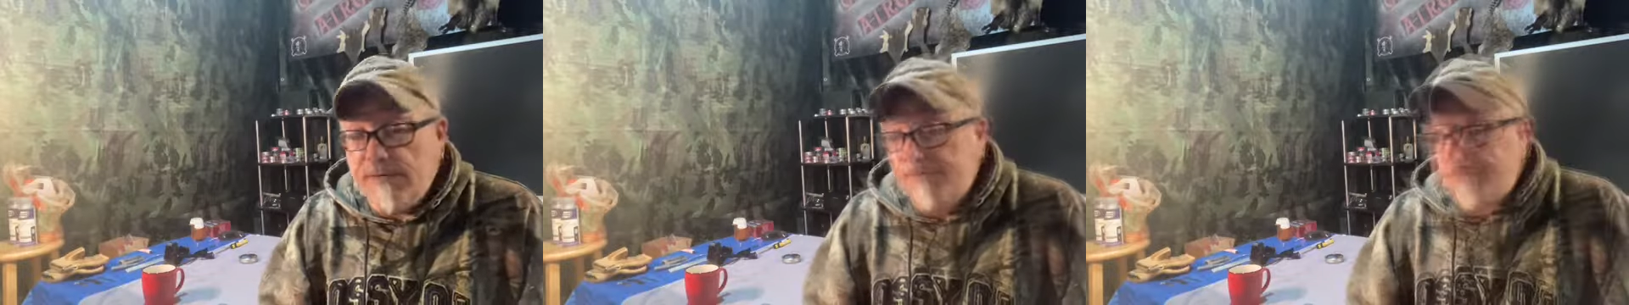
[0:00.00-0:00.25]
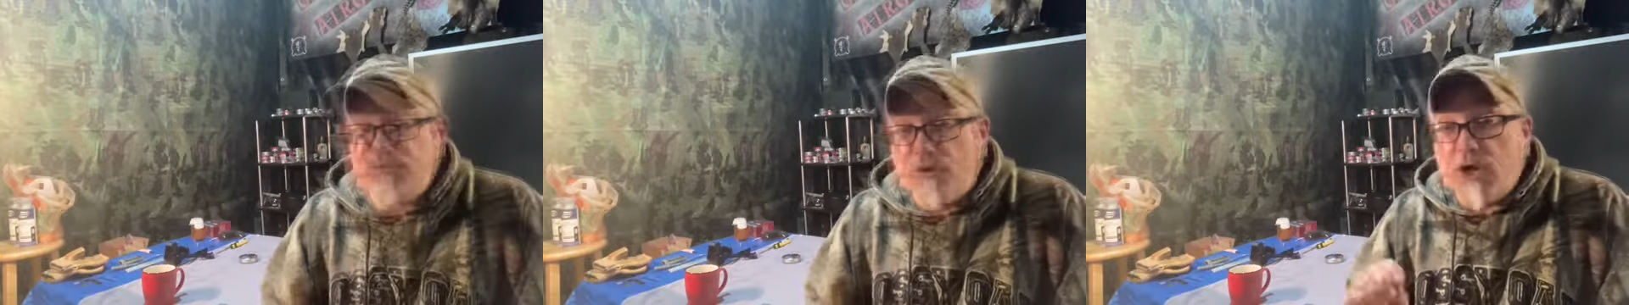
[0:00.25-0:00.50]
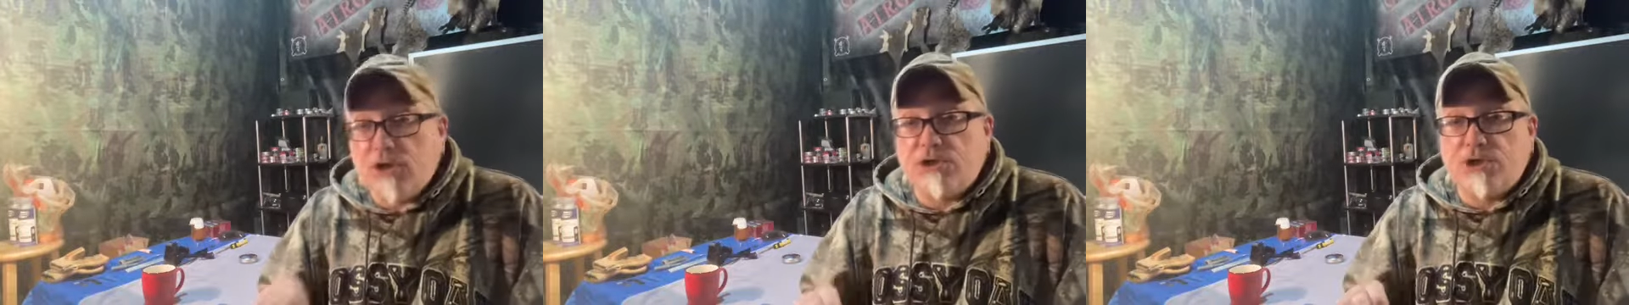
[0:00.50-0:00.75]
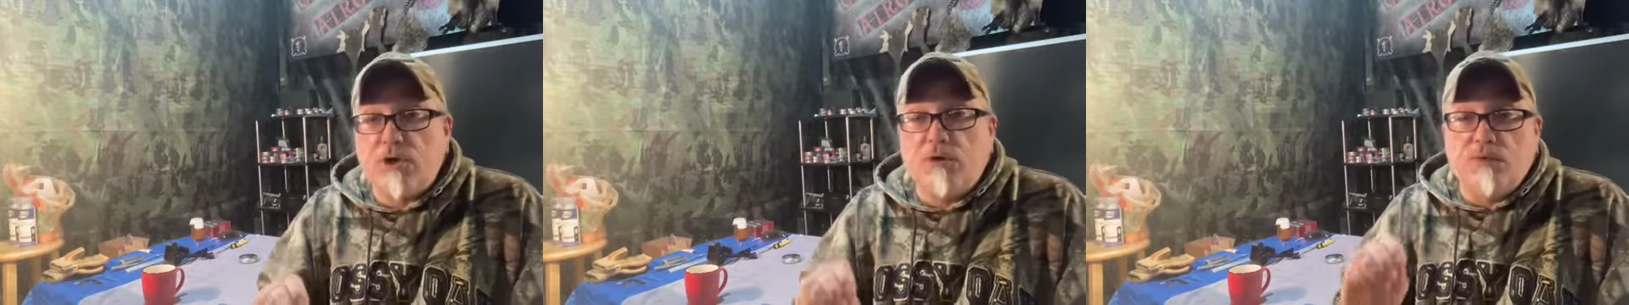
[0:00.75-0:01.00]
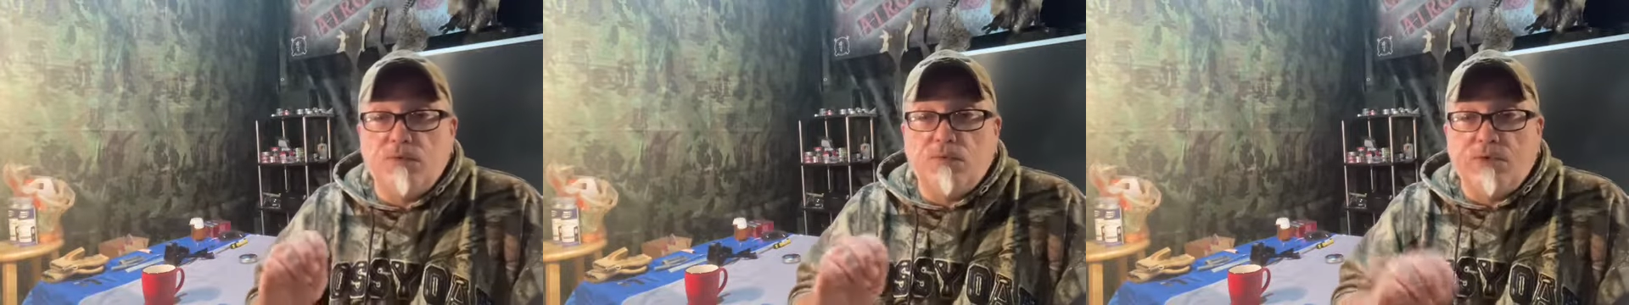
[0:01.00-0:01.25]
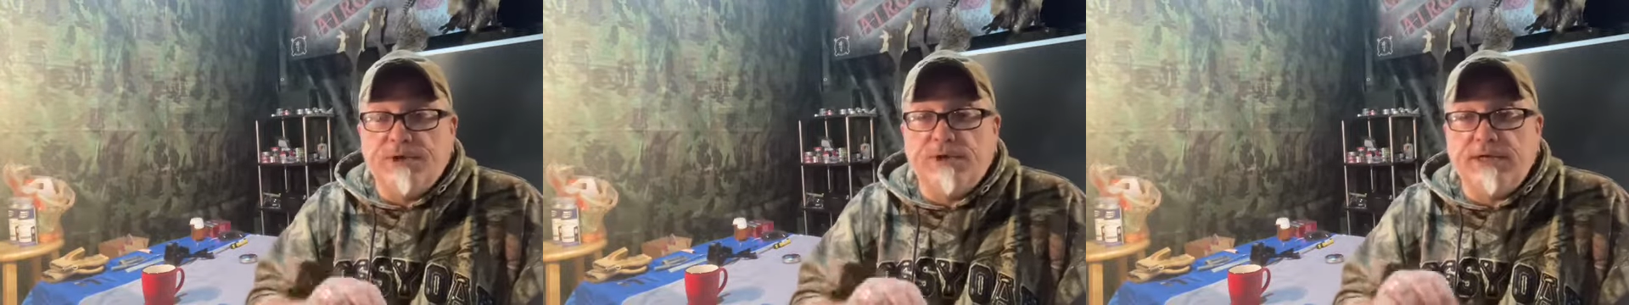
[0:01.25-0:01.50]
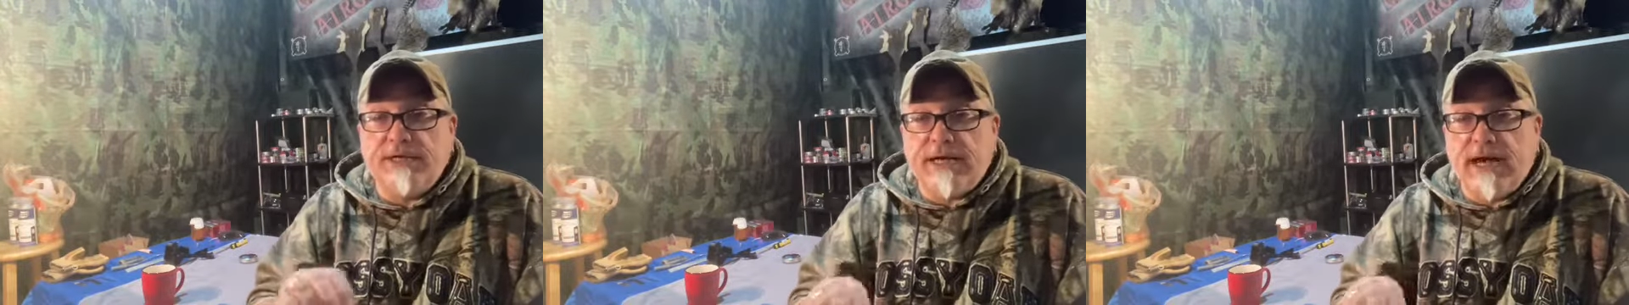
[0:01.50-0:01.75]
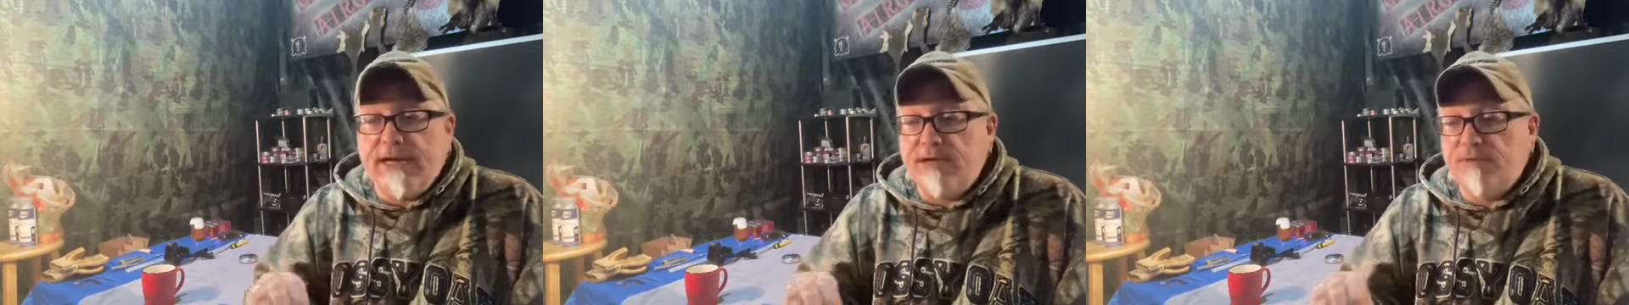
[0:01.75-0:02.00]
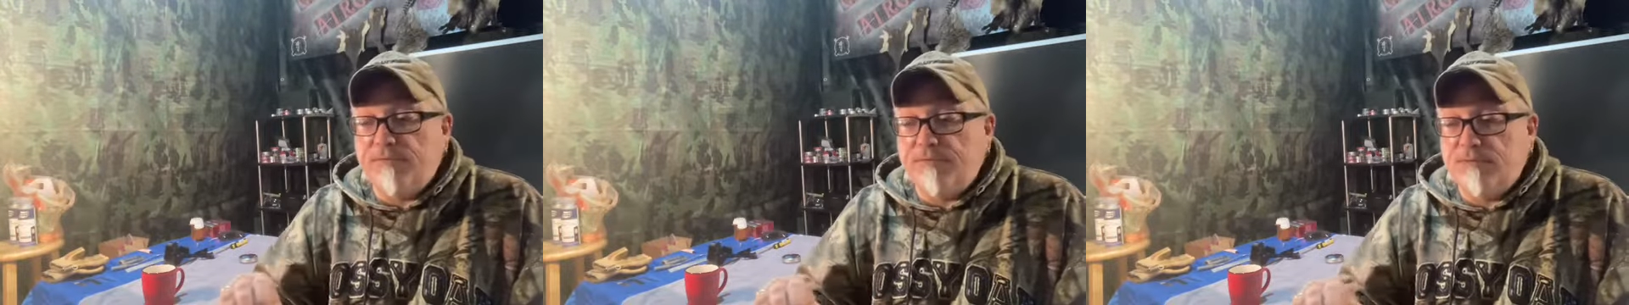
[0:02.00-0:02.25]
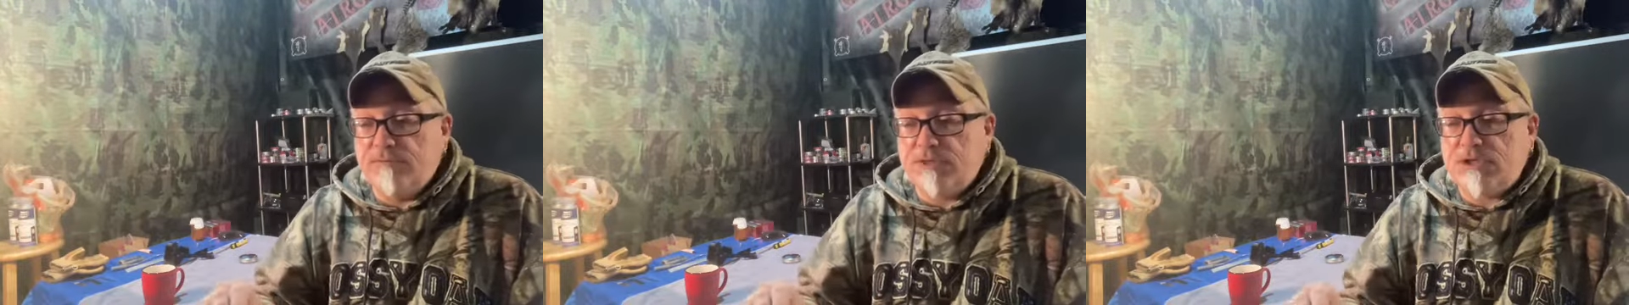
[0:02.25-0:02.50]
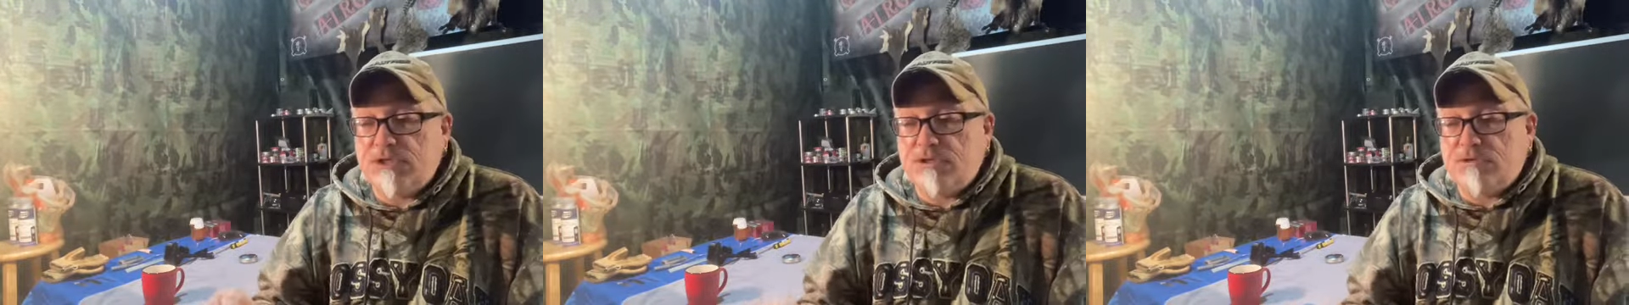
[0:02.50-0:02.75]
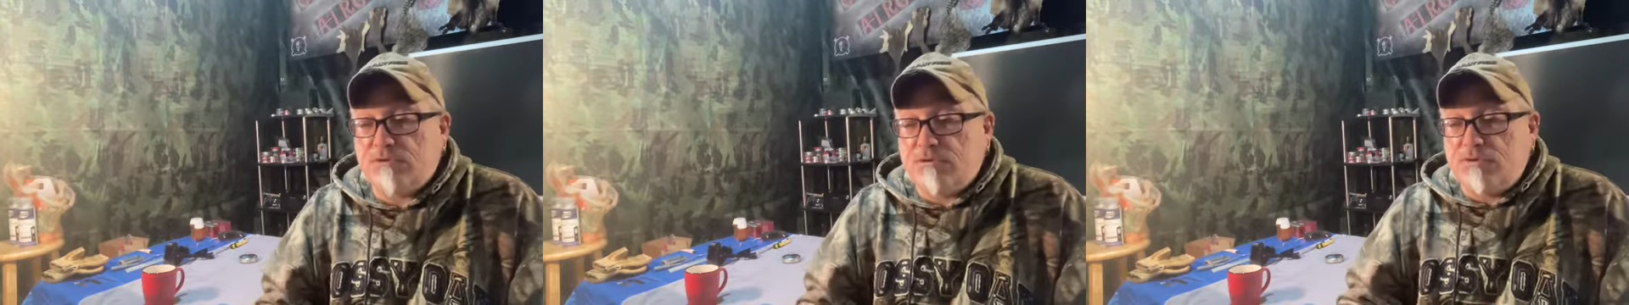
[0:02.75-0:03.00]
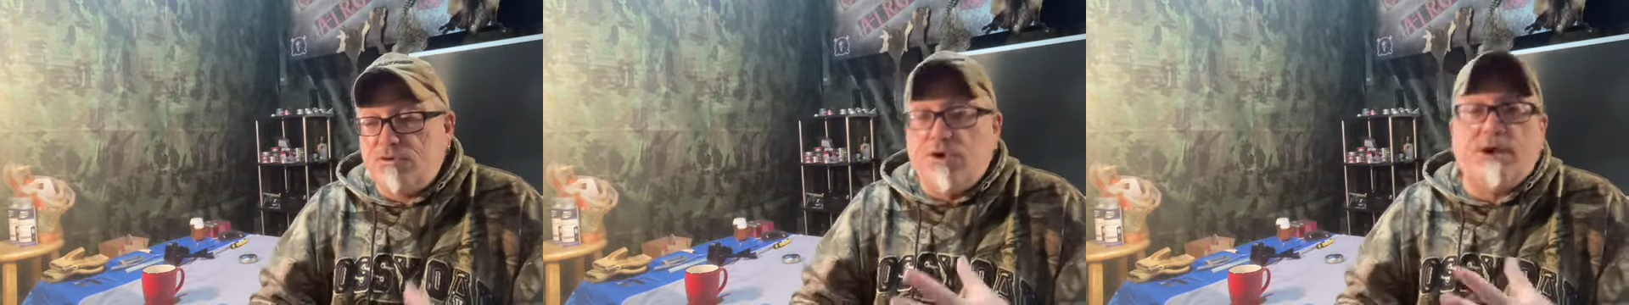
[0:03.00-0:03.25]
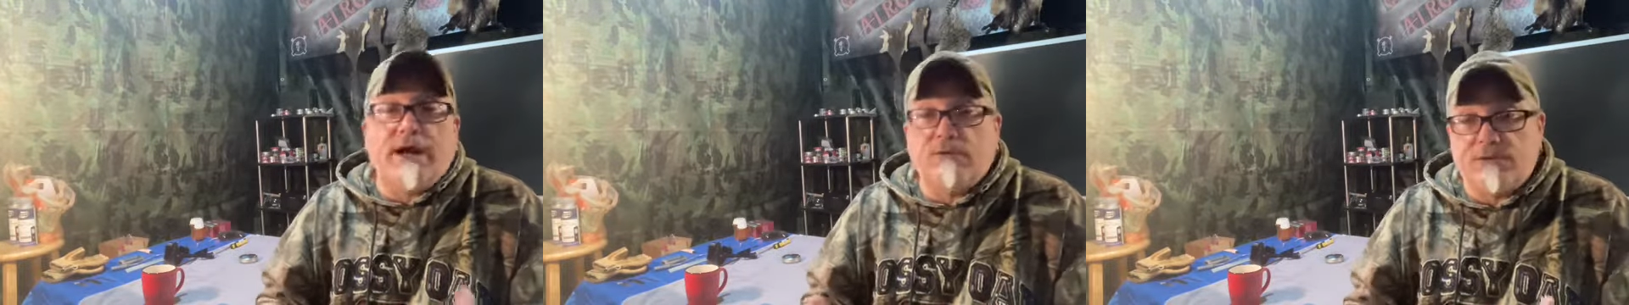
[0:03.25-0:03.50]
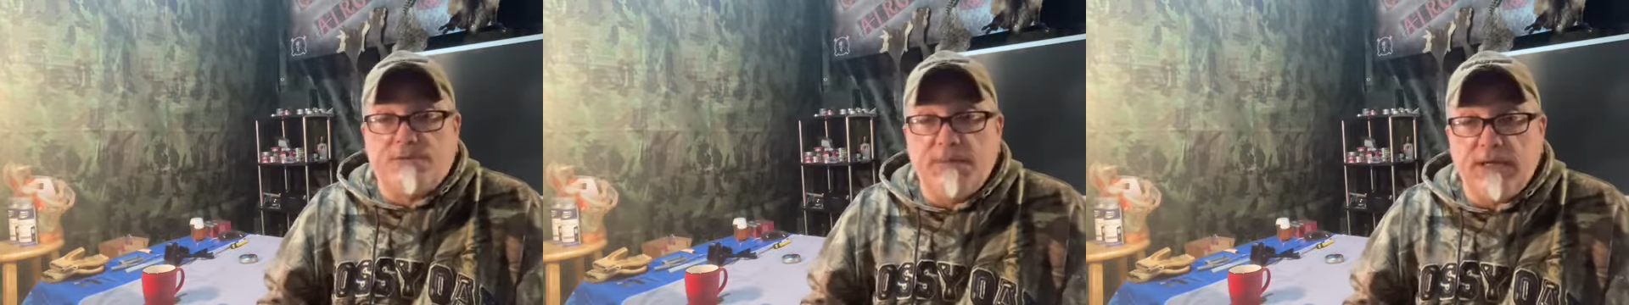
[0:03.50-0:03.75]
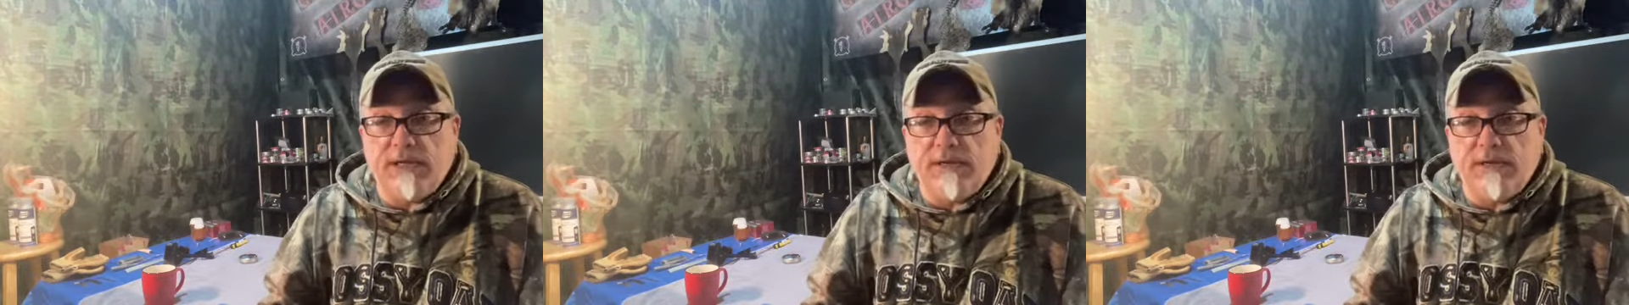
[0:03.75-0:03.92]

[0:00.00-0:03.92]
This Fogstone really kind of stood out to me.